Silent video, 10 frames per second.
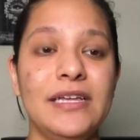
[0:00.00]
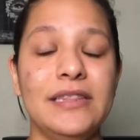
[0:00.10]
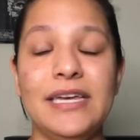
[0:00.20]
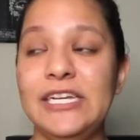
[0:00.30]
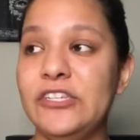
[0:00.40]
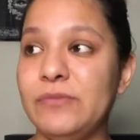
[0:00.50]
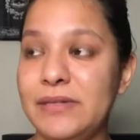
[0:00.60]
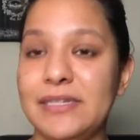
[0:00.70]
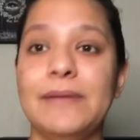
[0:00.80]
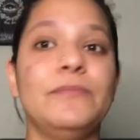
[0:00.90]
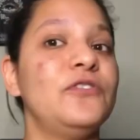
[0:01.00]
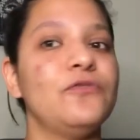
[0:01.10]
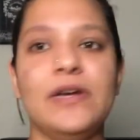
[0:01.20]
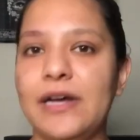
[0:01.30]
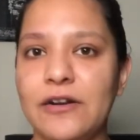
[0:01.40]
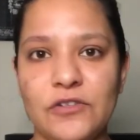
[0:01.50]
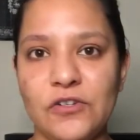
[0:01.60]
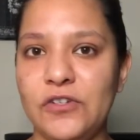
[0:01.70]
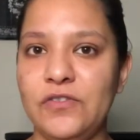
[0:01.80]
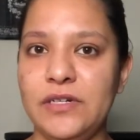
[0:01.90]
the instruments come straight out of
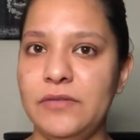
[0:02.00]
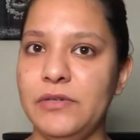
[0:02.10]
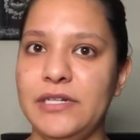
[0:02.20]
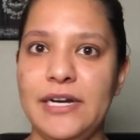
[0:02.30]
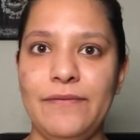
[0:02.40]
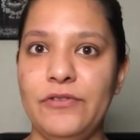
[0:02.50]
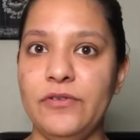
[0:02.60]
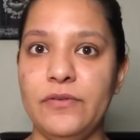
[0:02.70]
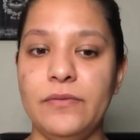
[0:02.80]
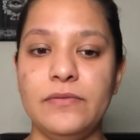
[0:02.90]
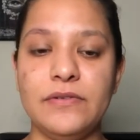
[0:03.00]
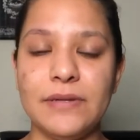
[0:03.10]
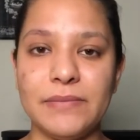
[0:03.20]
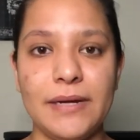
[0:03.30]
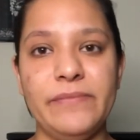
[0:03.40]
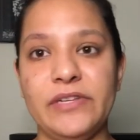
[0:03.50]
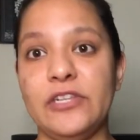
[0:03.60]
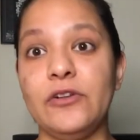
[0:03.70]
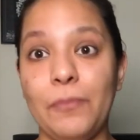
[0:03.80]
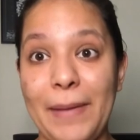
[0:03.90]
surgery, where you have to sometimes
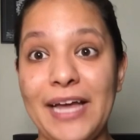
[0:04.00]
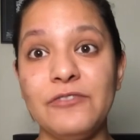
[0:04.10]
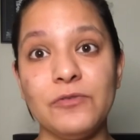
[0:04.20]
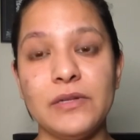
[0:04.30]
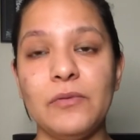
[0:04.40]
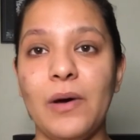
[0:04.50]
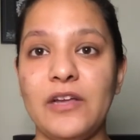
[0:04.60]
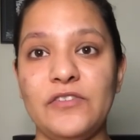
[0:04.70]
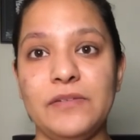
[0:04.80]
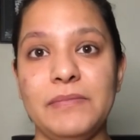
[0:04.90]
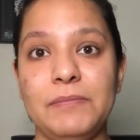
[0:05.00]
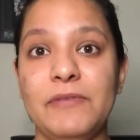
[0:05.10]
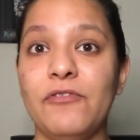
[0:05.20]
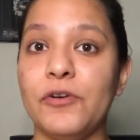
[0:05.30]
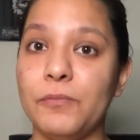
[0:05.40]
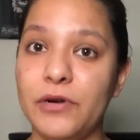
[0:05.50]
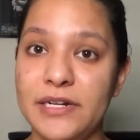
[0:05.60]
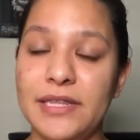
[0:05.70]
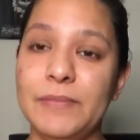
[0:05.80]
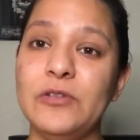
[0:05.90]
manually wash them before
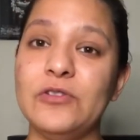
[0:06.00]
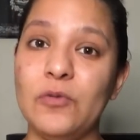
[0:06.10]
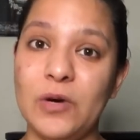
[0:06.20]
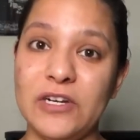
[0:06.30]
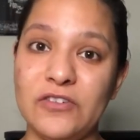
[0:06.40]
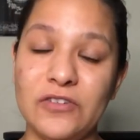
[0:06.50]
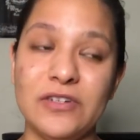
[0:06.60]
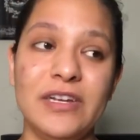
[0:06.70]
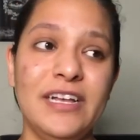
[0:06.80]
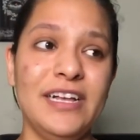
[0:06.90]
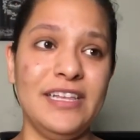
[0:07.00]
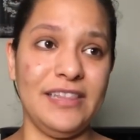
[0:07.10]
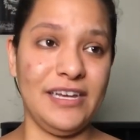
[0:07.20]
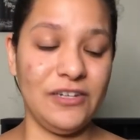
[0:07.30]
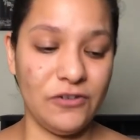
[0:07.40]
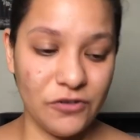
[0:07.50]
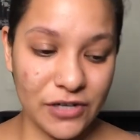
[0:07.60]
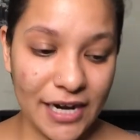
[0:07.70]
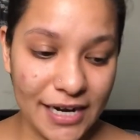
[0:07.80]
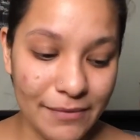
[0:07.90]
putting them into the washer, that you're
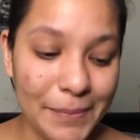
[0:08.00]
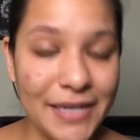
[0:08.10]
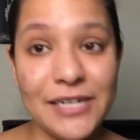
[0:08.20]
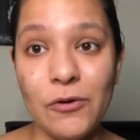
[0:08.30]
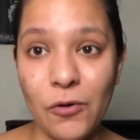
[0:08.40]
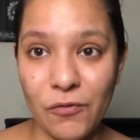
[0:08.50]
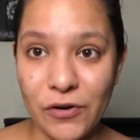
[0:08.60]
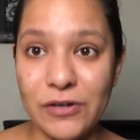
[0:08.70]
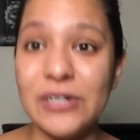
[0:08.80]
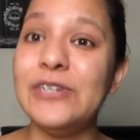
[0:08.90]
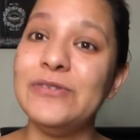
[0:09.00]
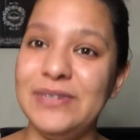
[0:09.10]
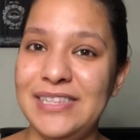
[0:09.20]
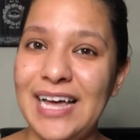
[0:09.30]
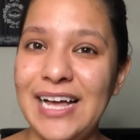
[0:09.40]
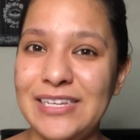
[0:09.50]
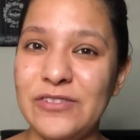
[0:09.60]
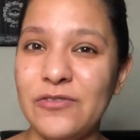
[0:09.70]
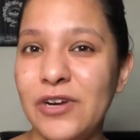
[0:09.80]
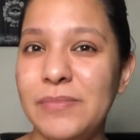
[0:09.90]
kind of bending over doing that
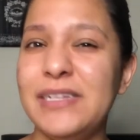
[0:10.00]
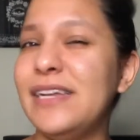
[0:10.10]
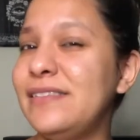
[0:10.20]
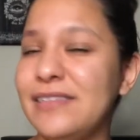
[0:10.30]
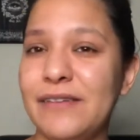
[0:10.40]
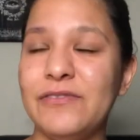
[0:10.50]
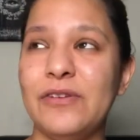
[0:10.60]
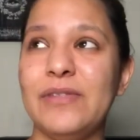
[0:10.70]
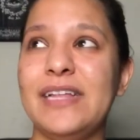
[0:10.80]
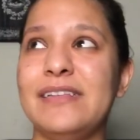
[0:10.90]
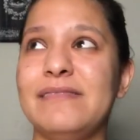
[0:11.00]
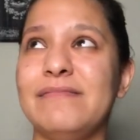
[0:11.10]
scrubbing and stuff. So that